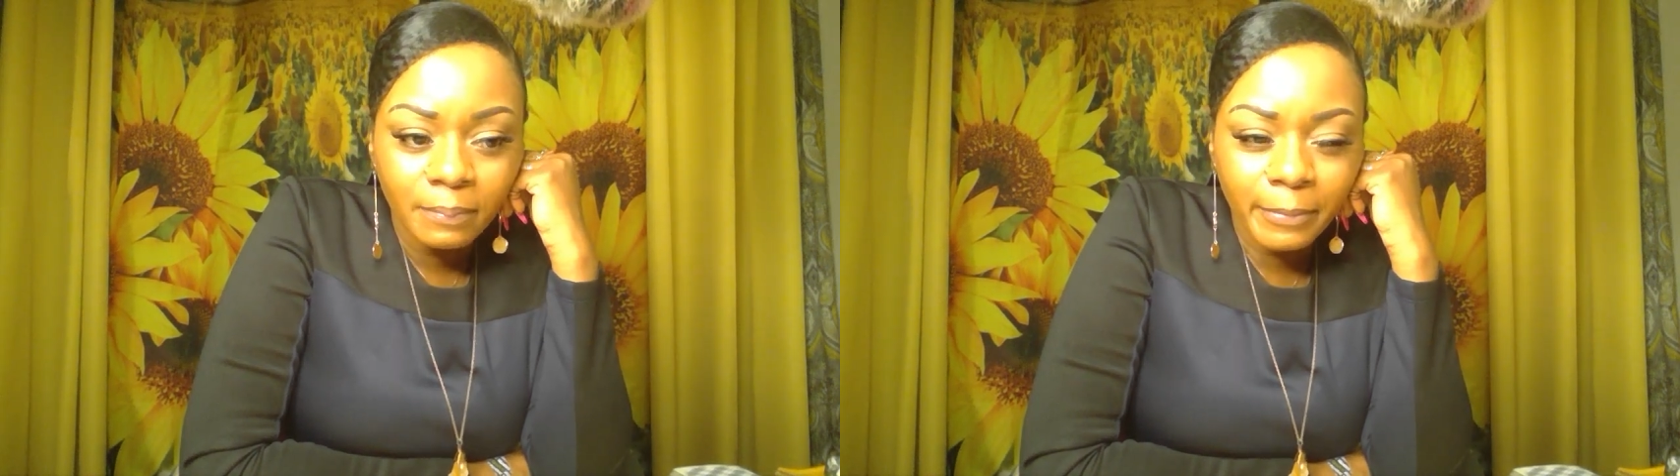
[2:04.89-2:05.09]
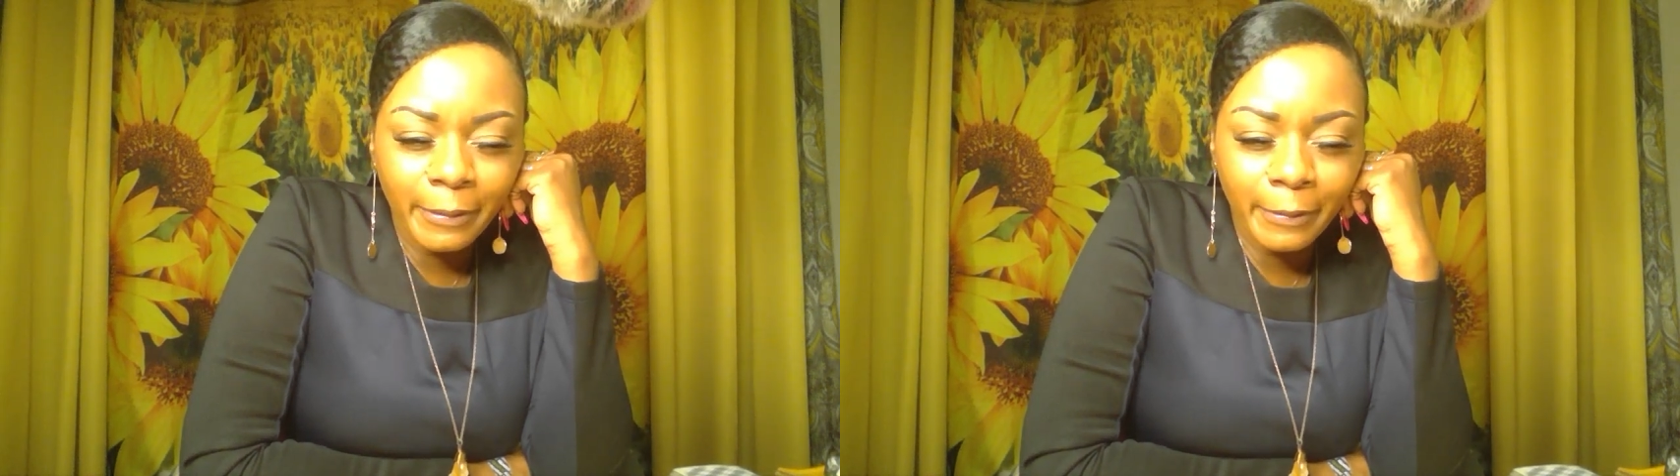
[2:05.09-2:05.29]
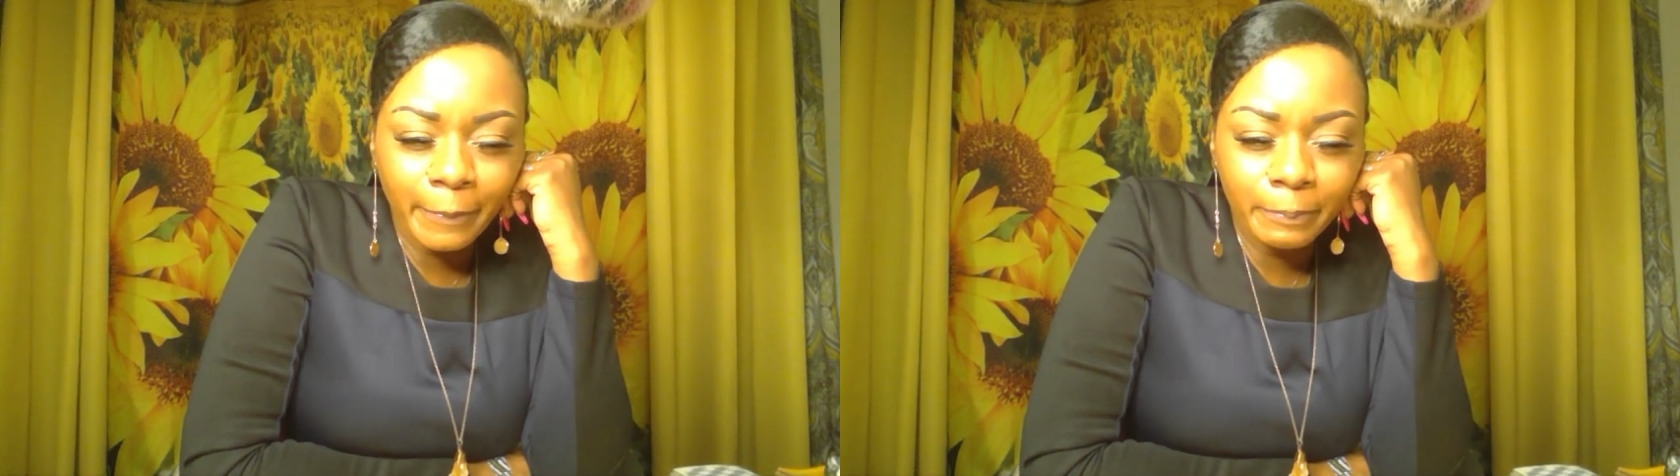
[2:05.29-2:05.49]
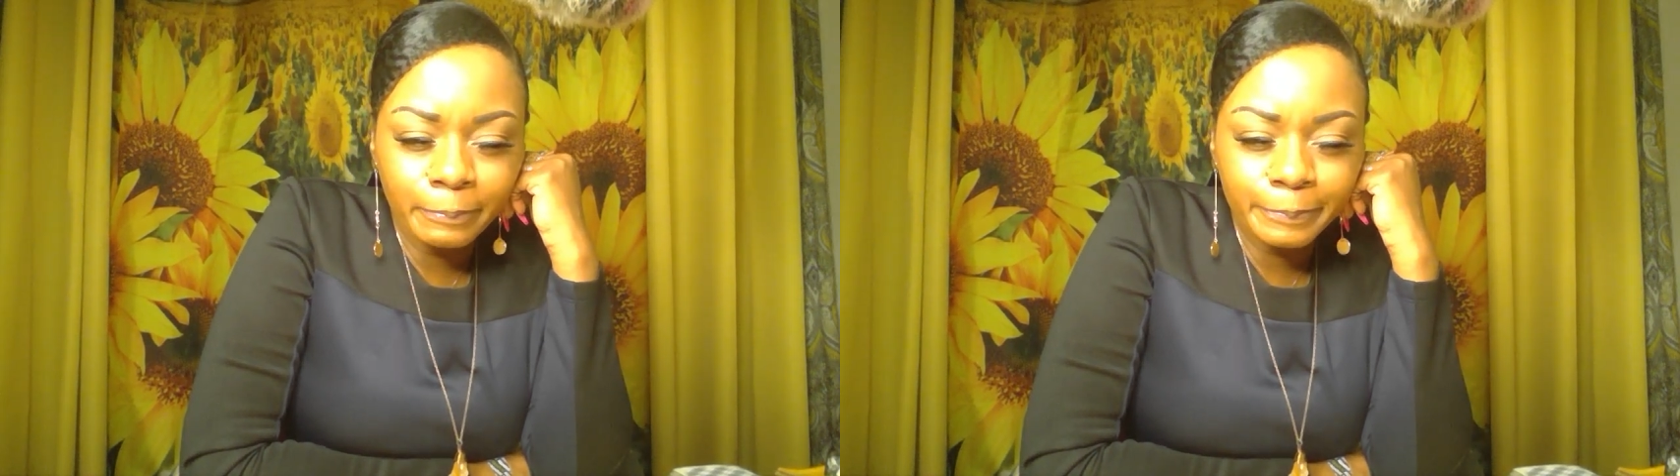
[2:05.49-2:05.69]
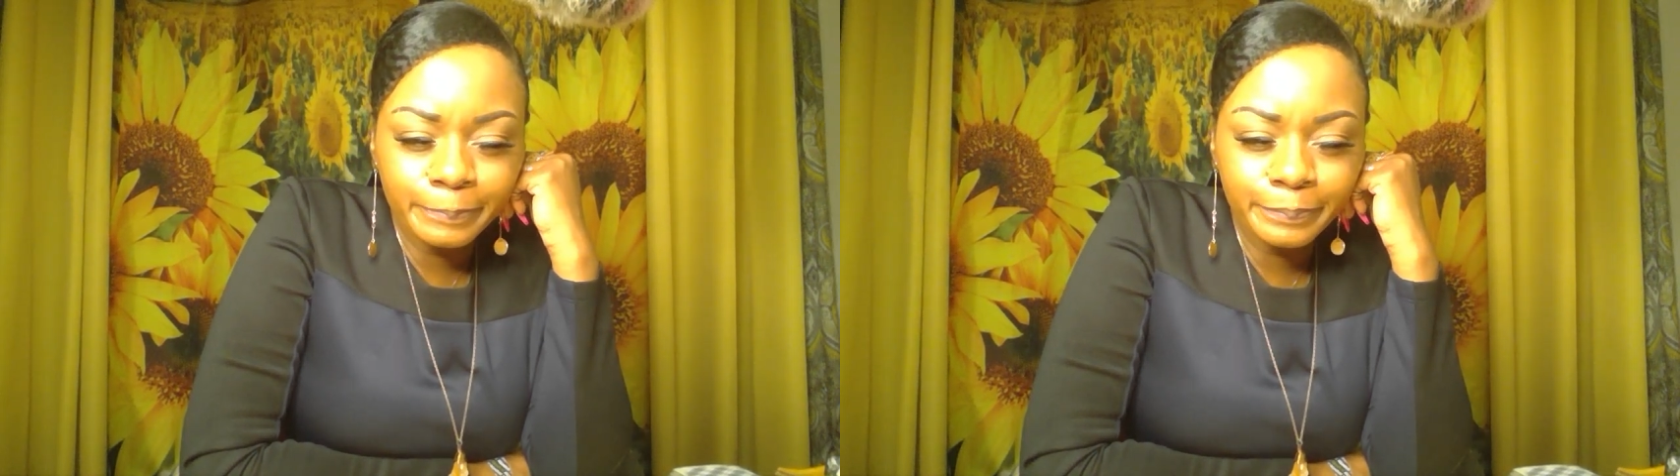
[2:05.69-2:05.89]

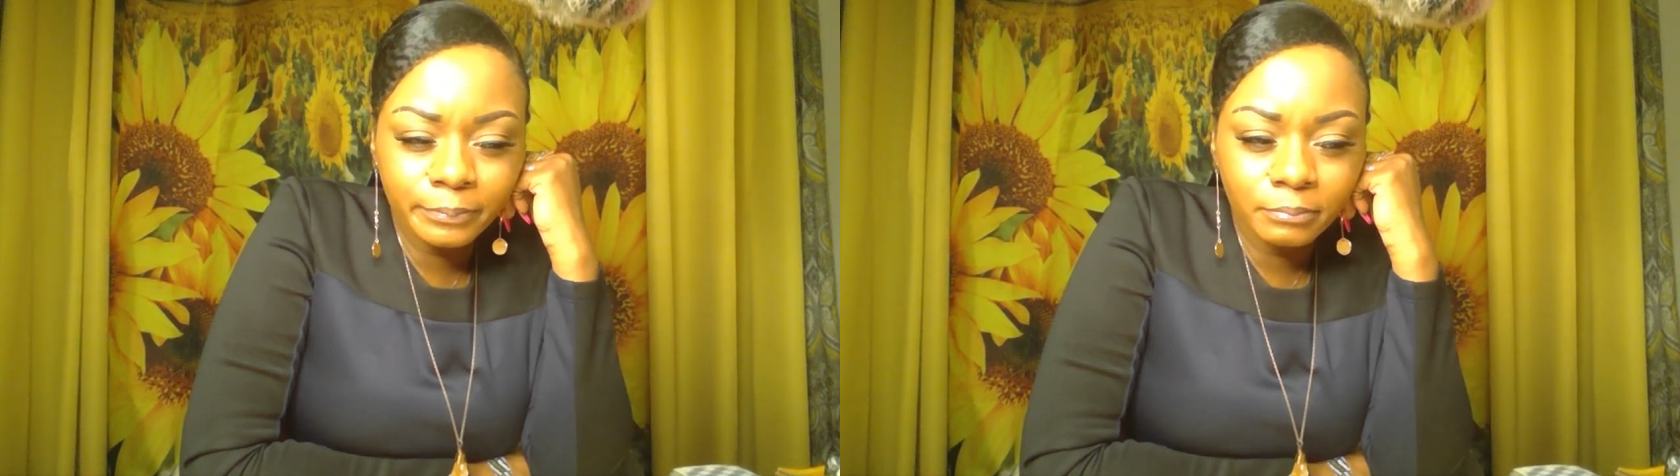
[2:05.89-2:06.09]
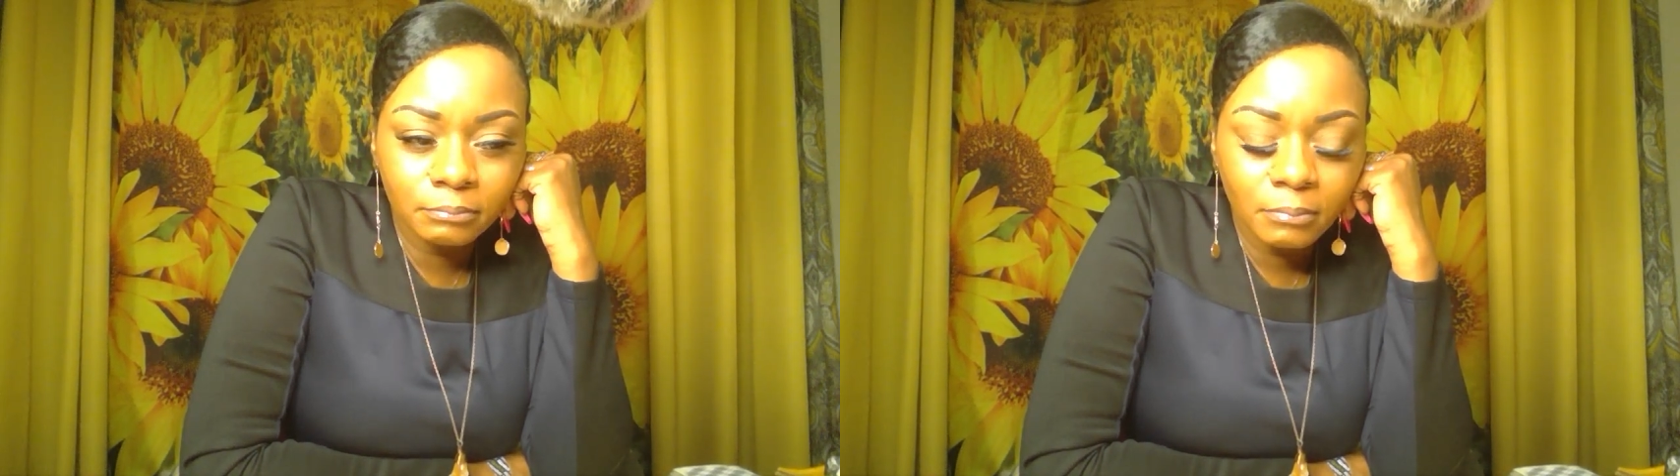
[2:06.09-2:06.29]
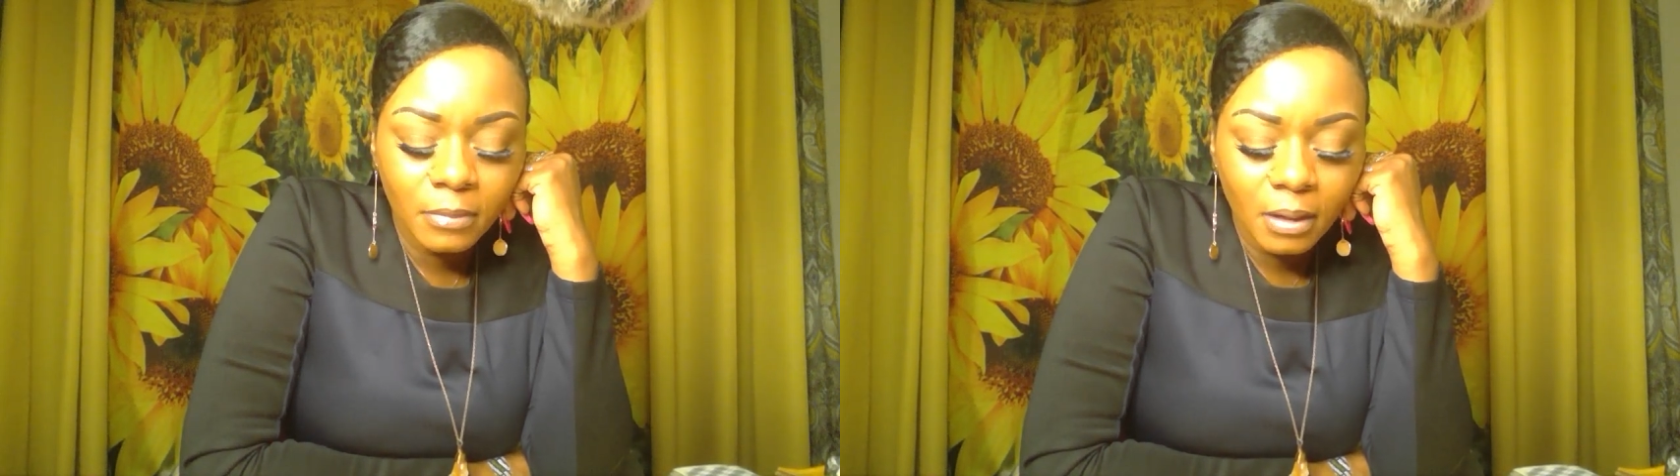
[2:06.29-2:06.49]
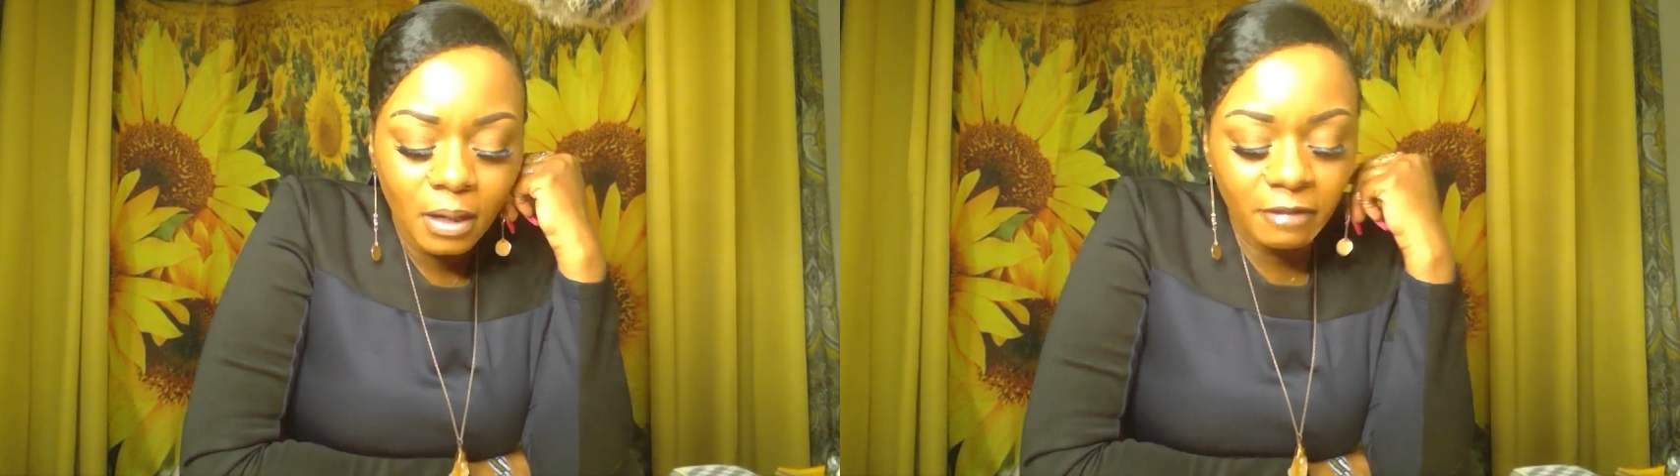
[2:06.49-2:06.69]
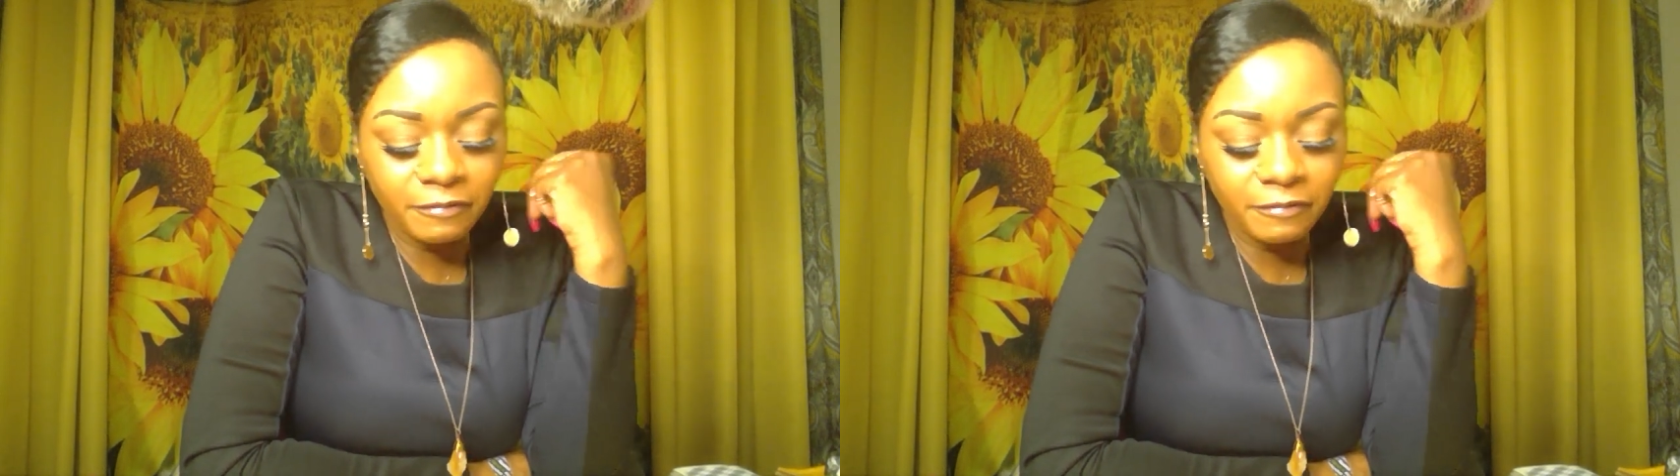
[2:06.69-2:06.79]
Um, it